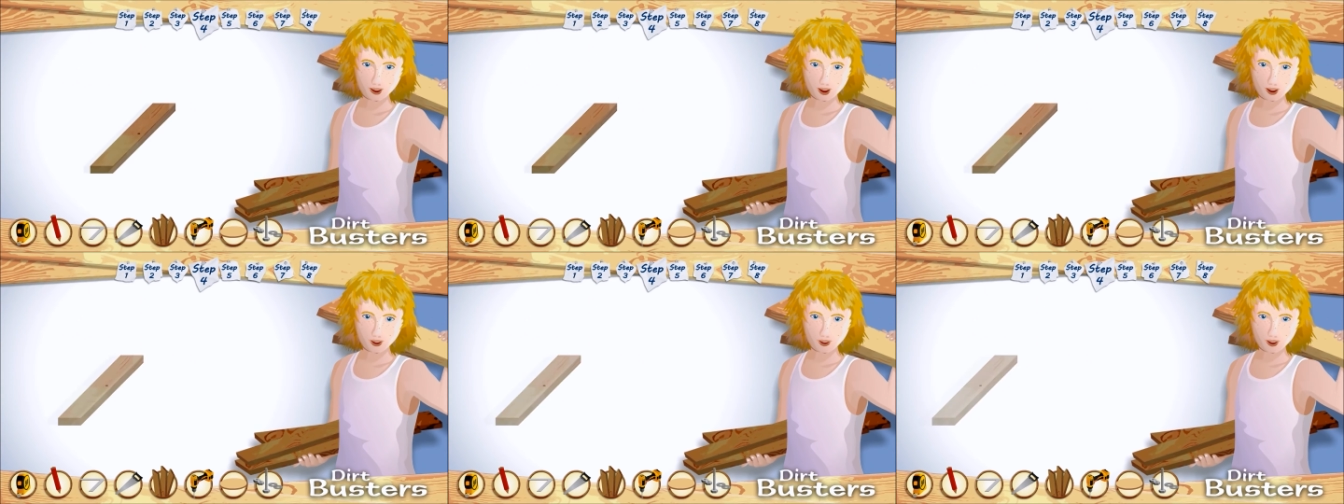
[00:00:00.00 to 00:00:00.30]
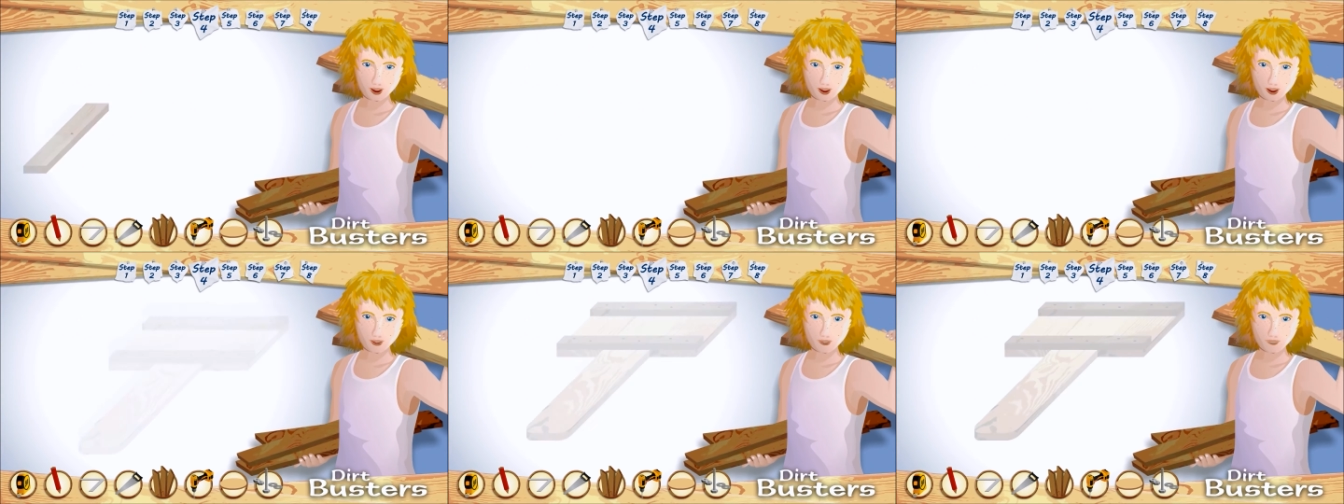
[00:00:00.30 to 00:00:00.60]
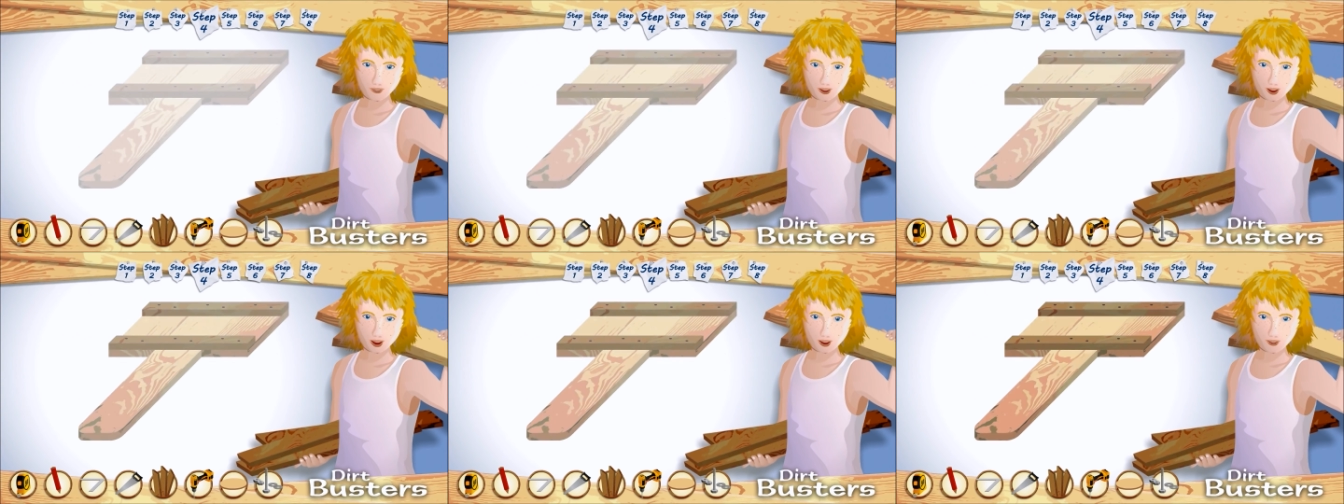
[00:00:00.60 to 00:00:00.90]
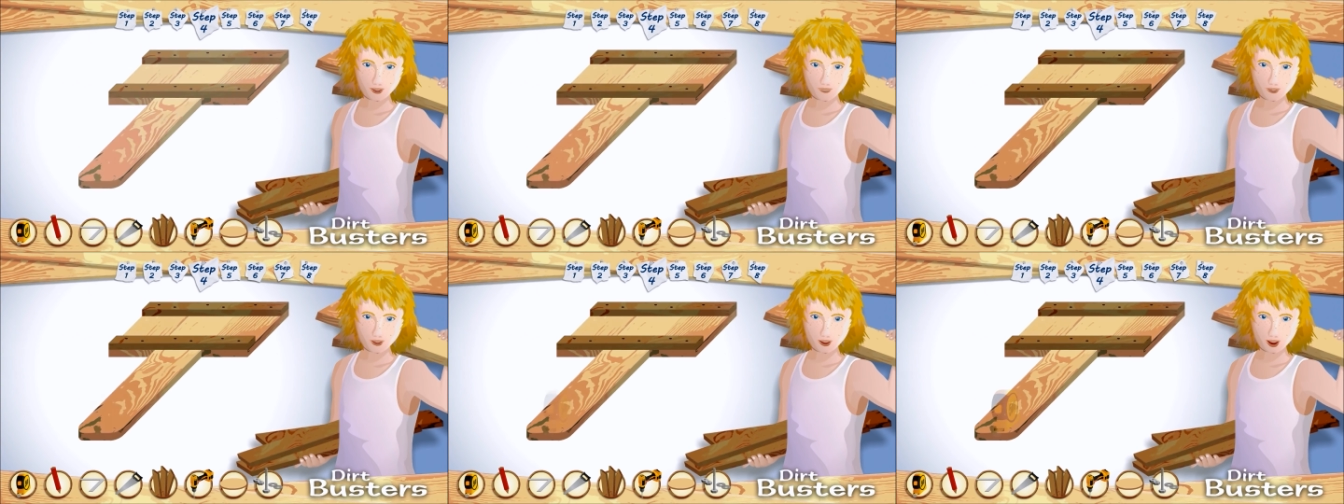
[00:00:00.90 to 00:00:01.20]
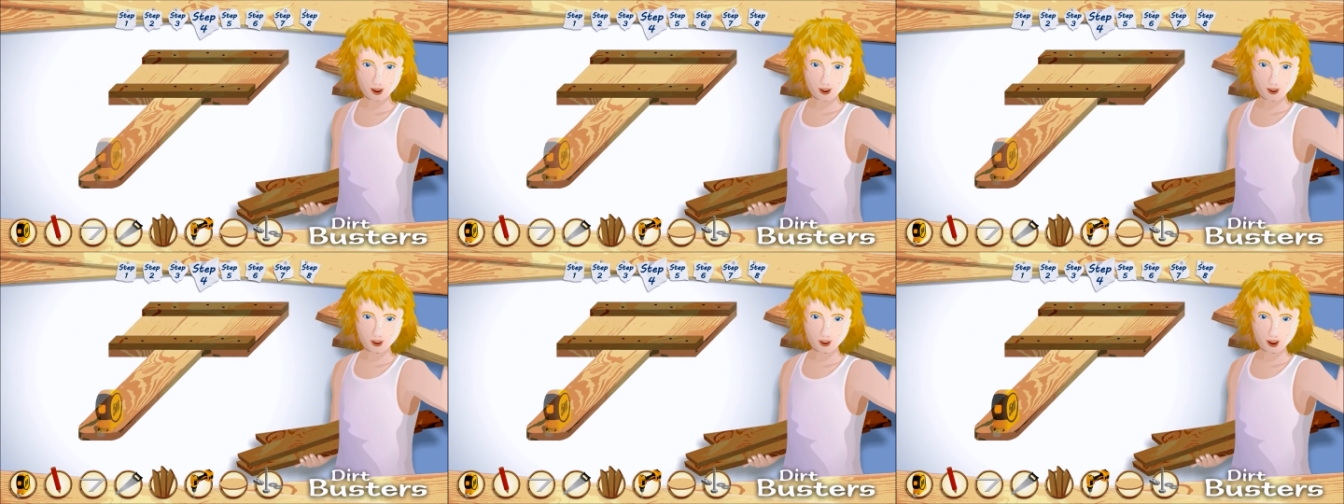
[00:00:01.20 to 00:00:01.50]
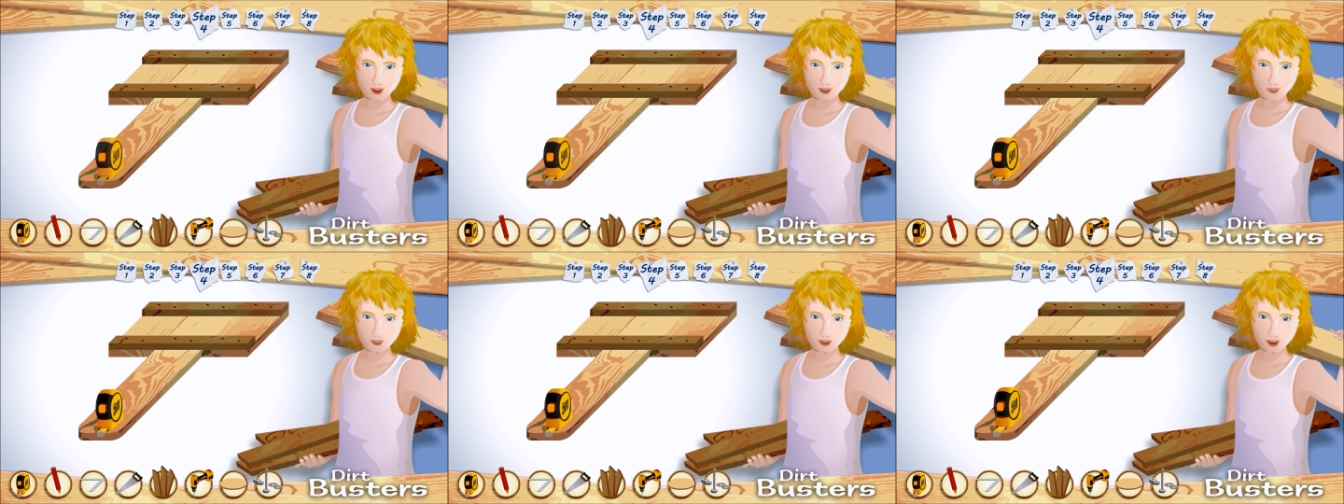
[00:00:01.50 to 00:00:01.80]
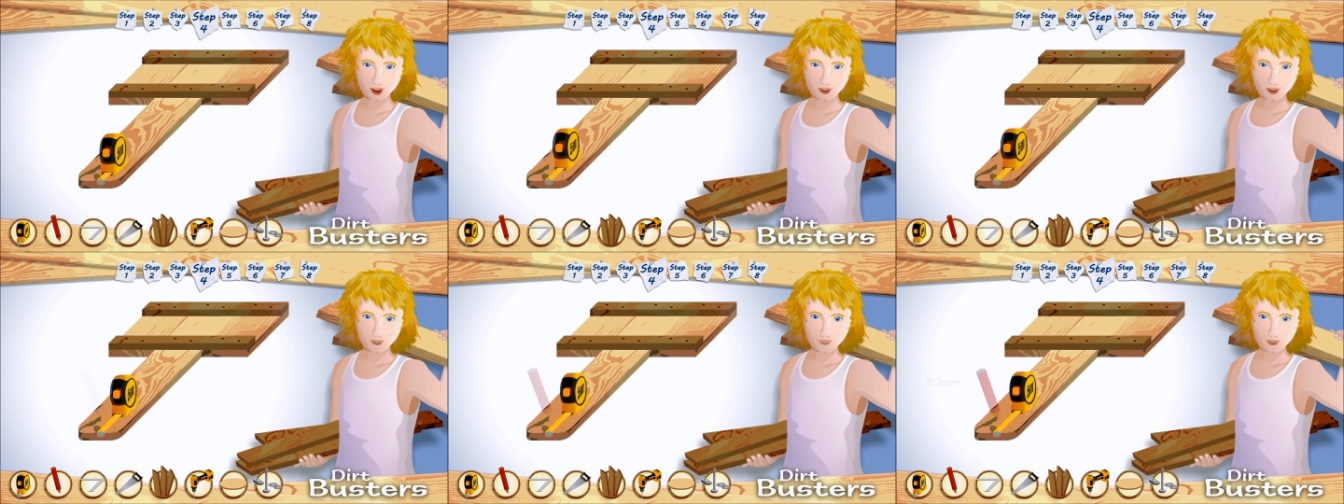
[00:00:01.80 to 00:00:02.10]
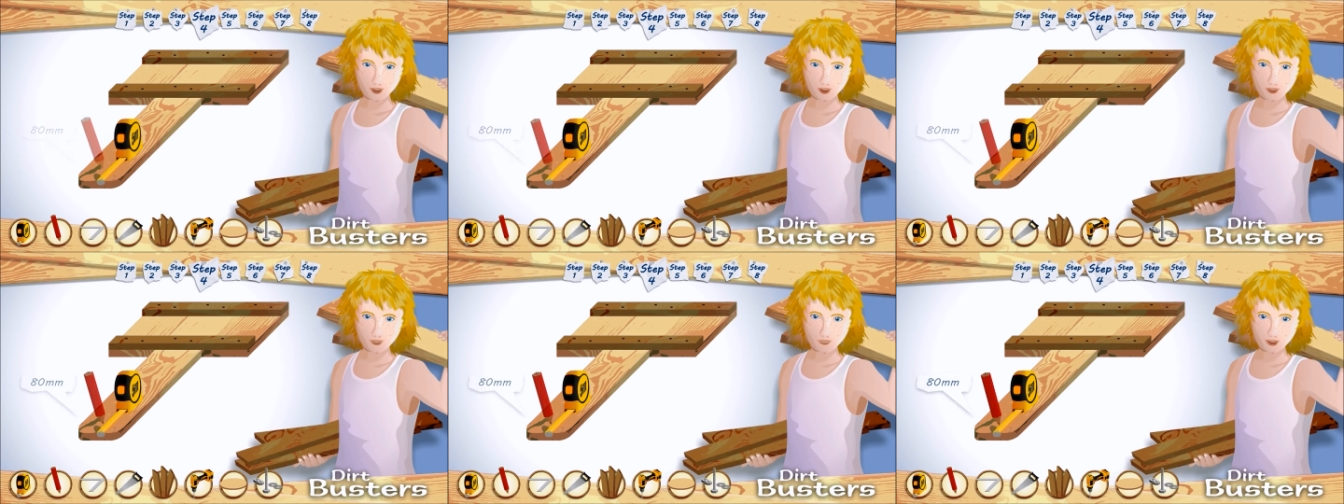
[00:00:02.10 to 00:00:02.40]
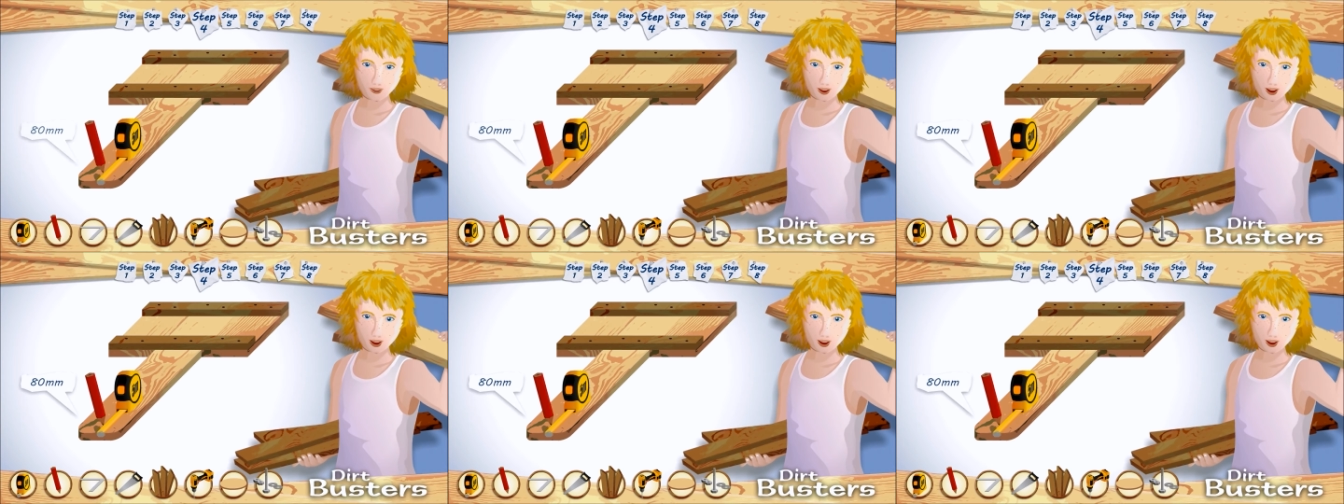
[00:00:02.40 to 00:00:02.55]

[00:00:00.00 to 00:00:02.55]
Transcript: the tape measure, measure in 18mm